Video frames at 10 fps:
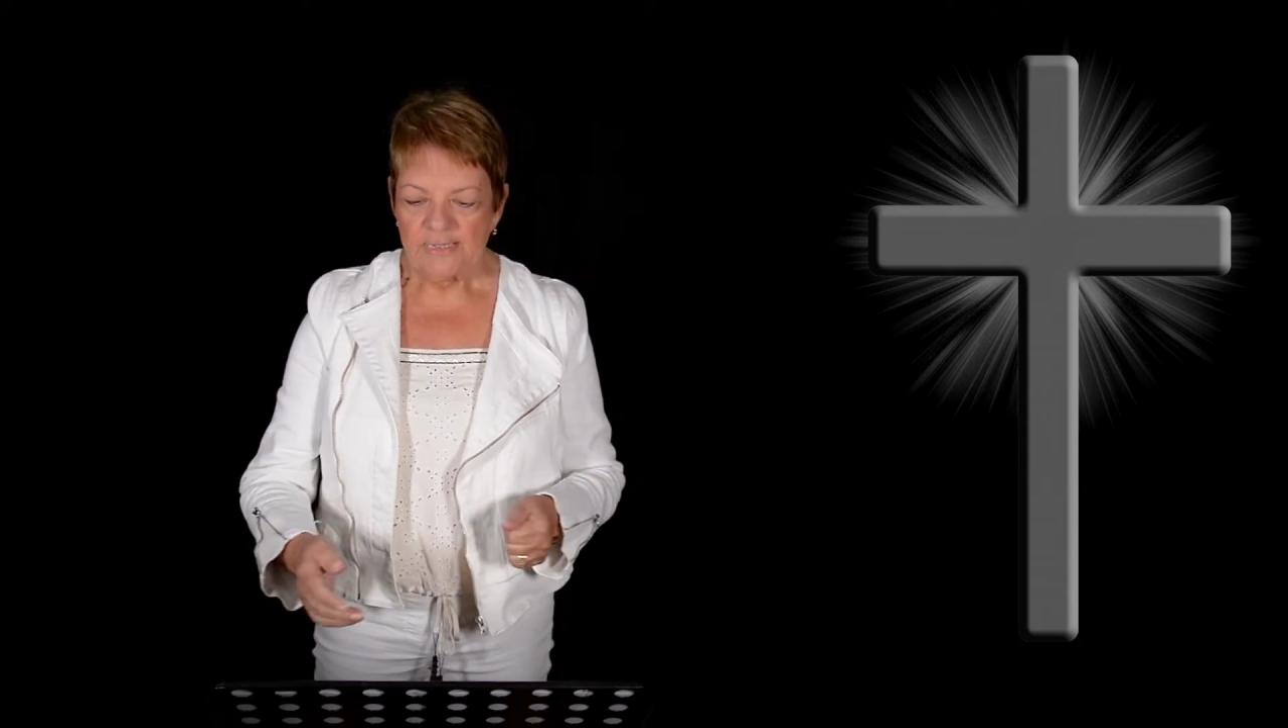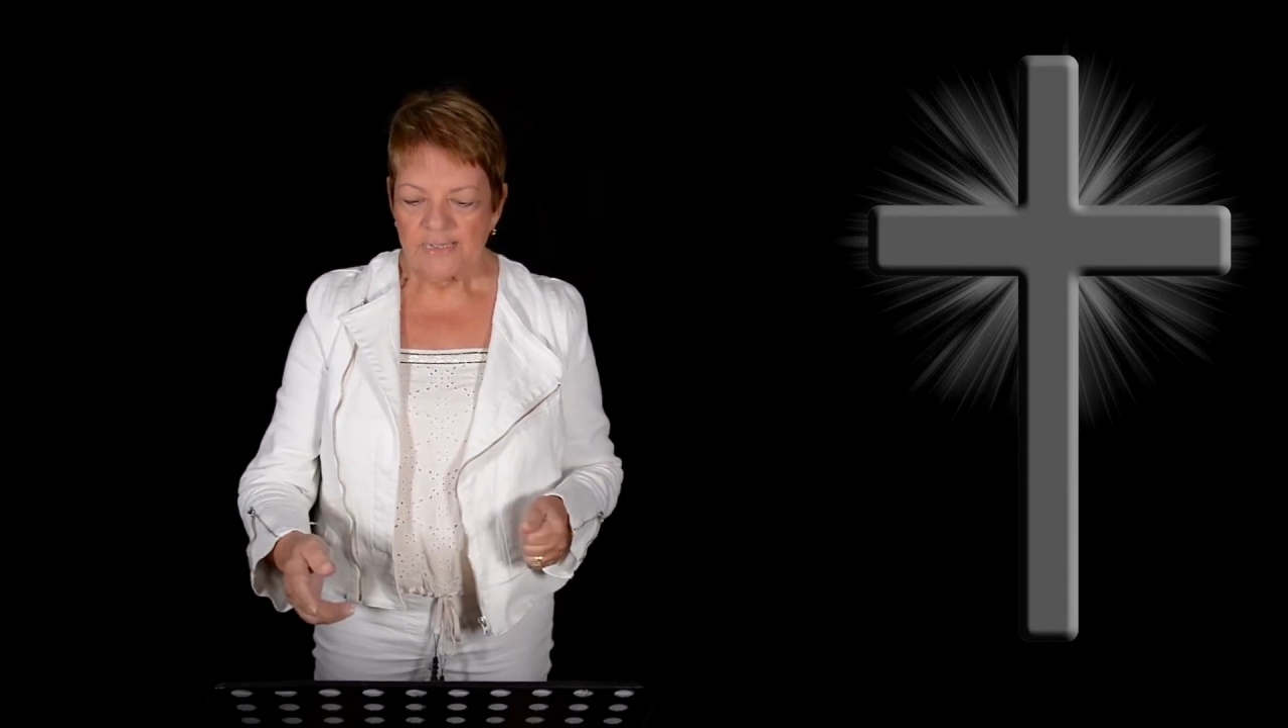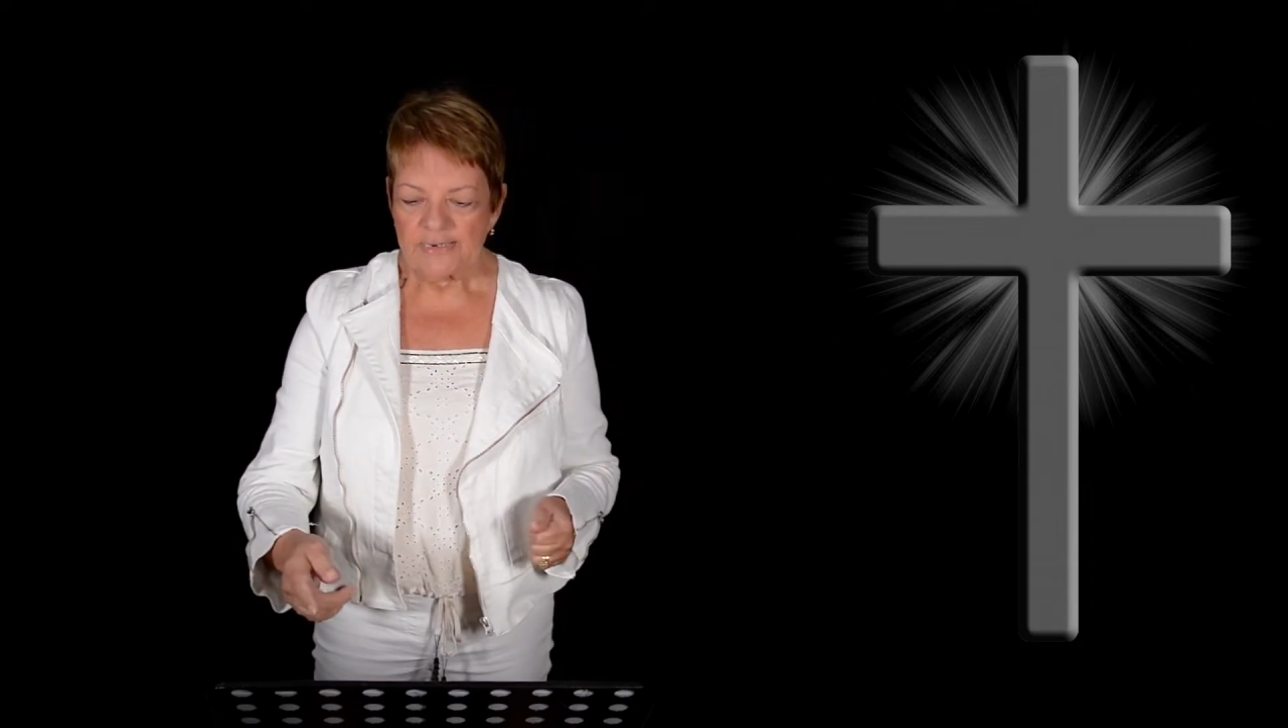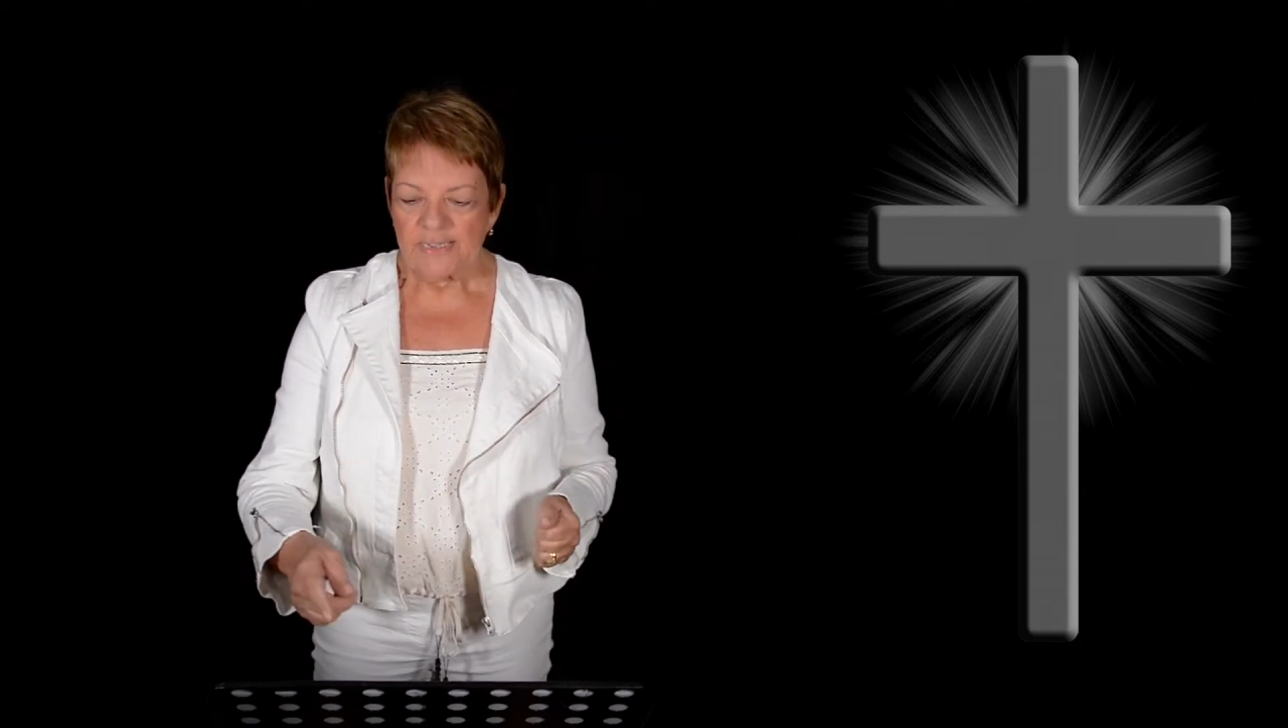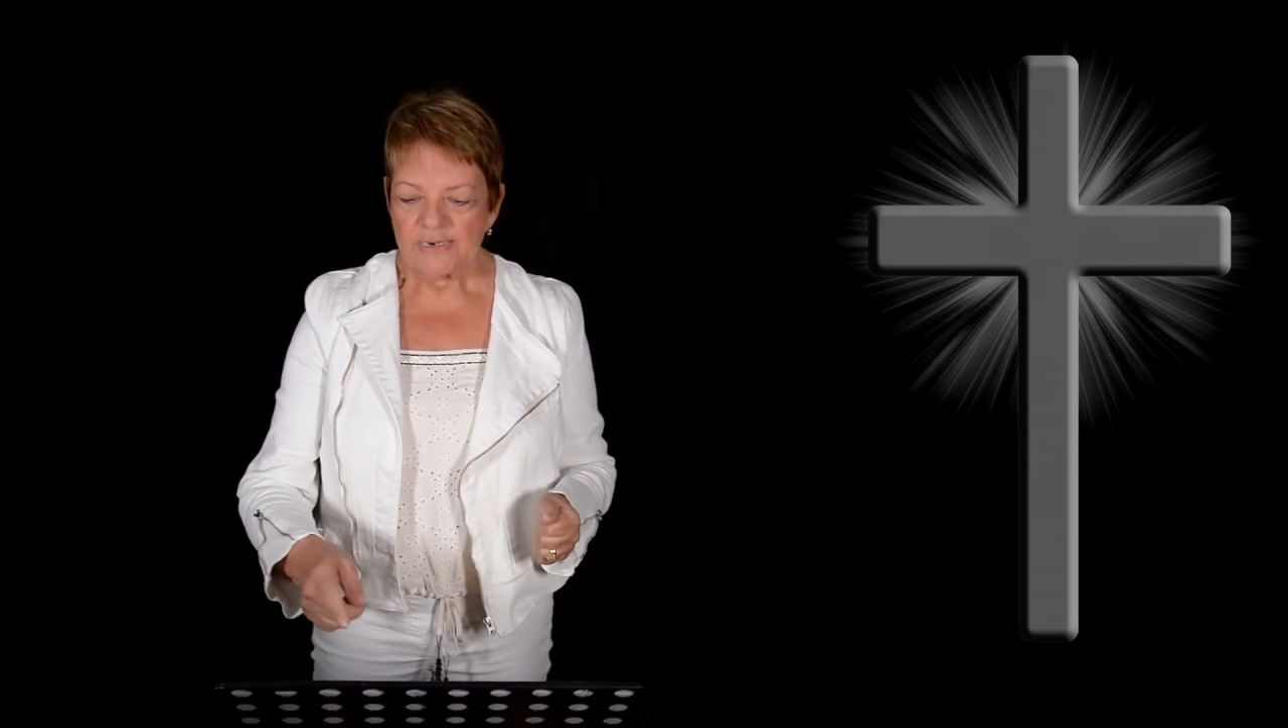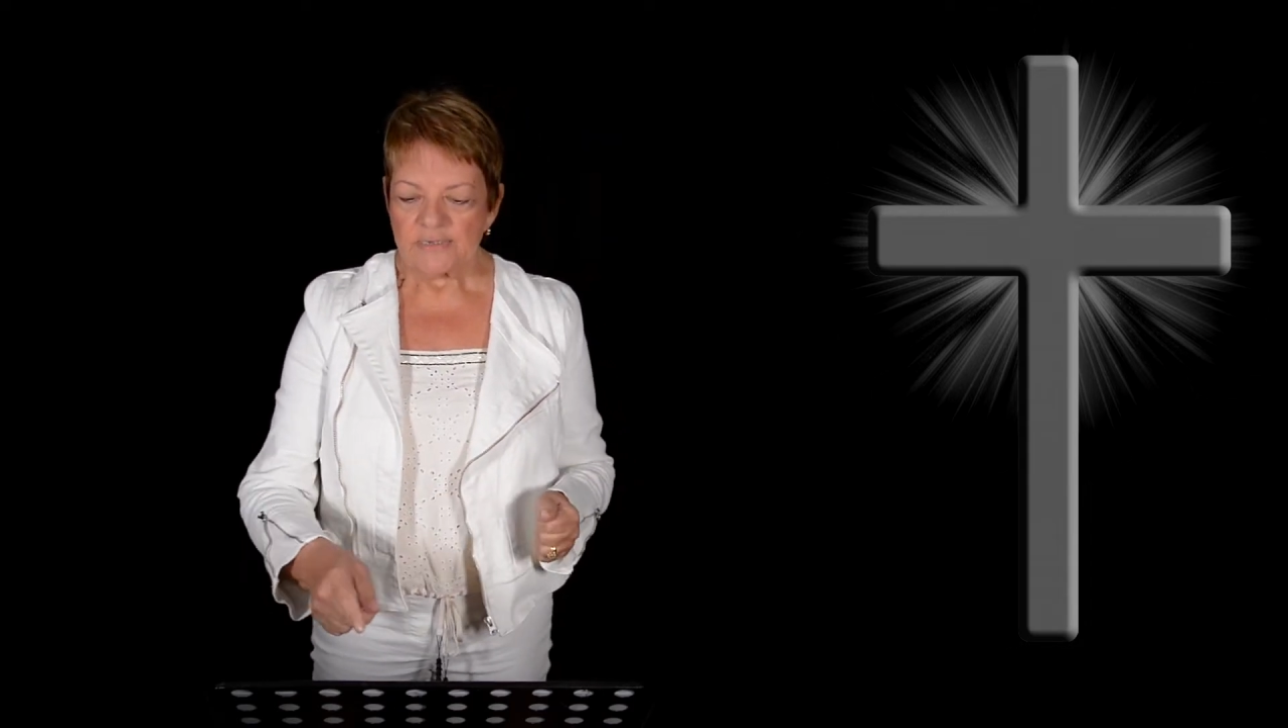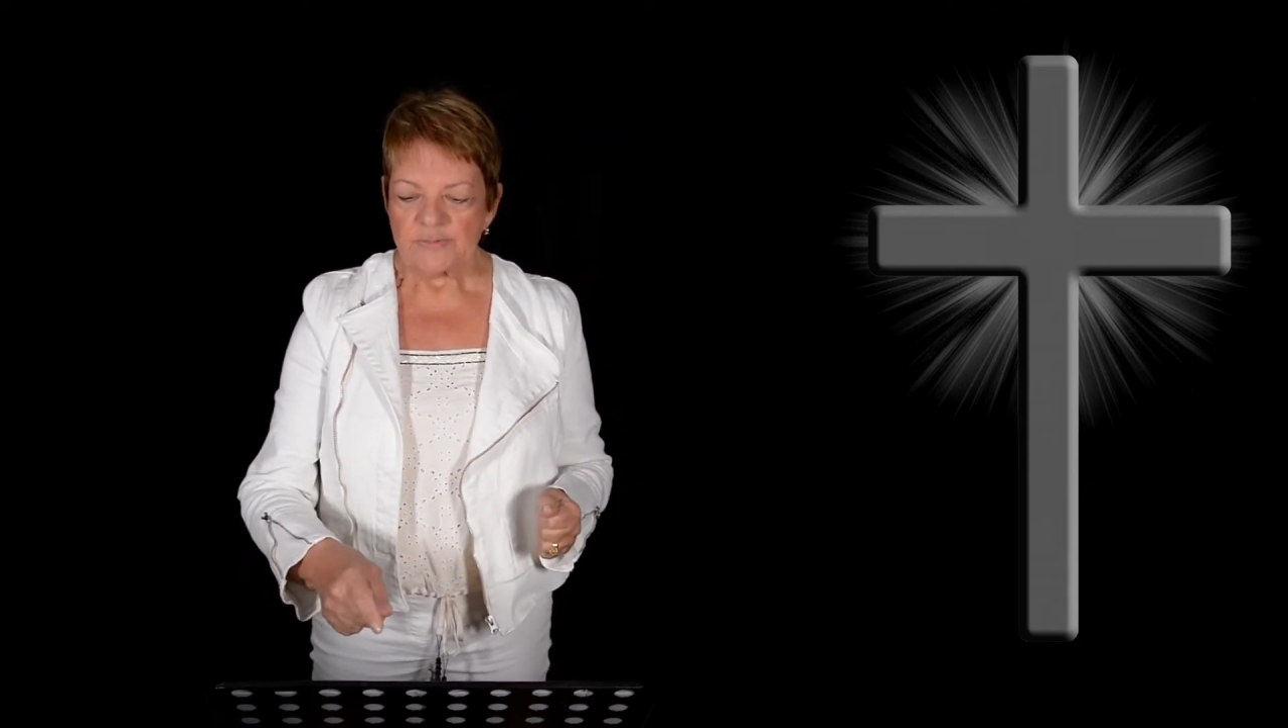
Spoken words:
I'd like to